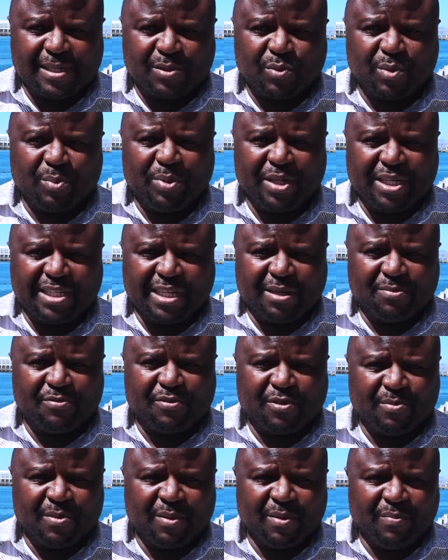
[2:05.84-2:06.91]
that we picked up
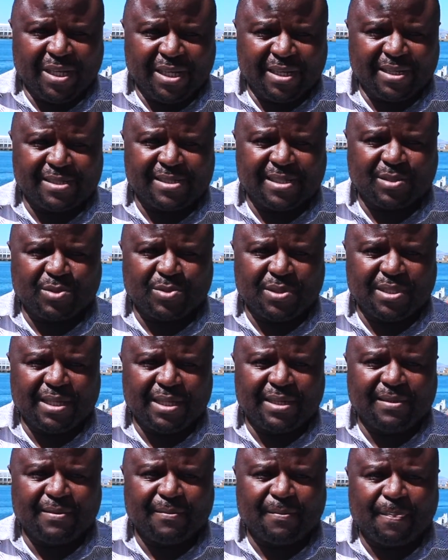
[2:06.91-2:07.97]
from the minister
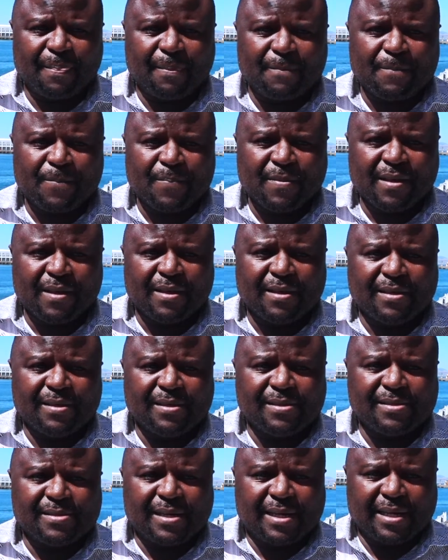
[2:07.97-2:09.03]
today
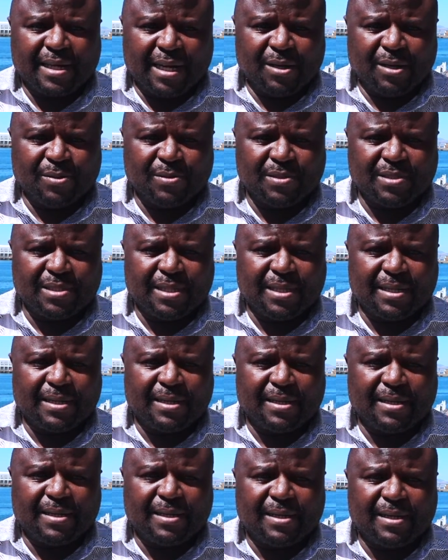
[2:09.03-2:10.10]
is around uh,
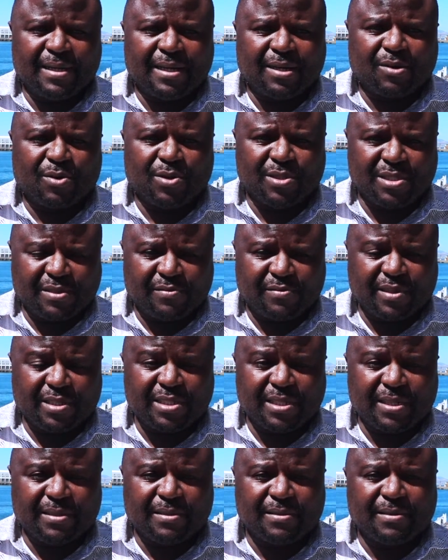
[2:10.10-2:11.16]
uh
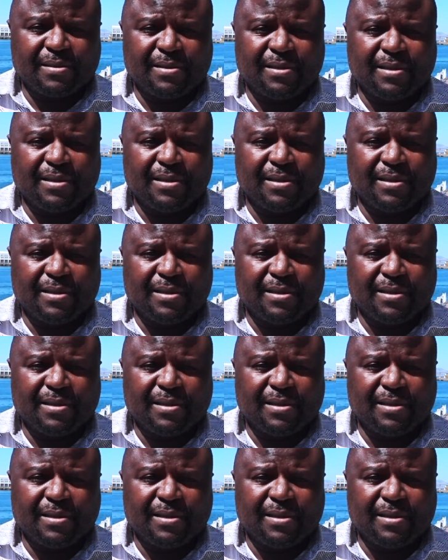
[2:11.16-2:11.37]
conservation,